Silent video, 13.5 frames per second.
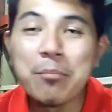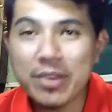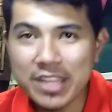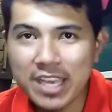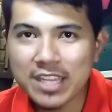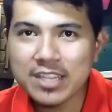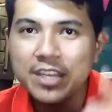
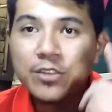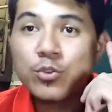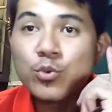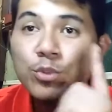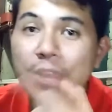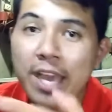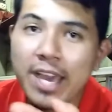But yeah, they
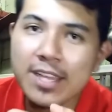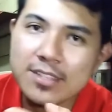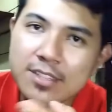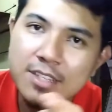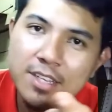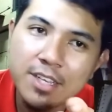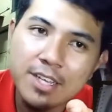do that,
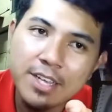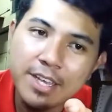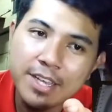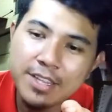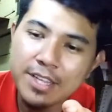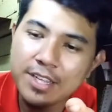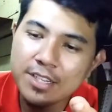
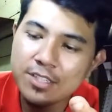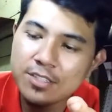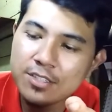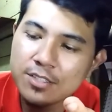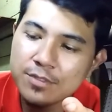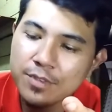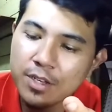and then
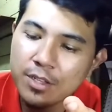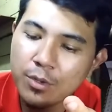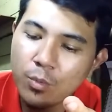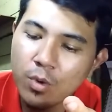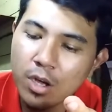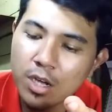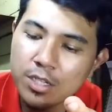it's fun
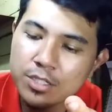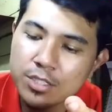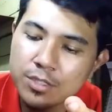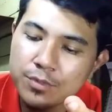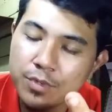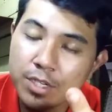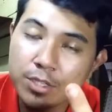to
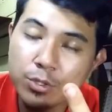watch.